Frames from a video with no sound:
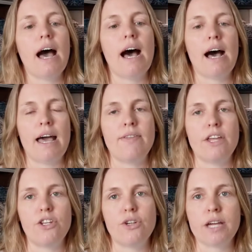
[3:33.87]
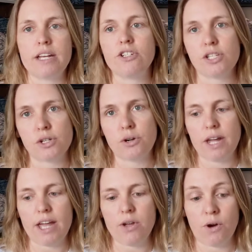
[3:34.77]
Uh, and then you can just
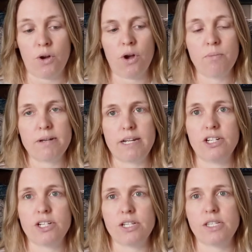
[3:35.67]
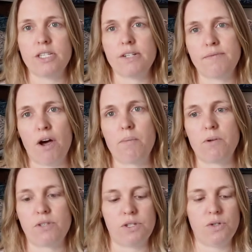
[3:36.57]
create your own combinations to find
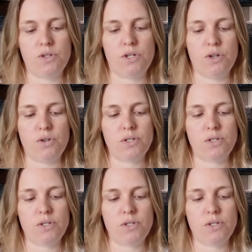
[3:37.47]
what suits you.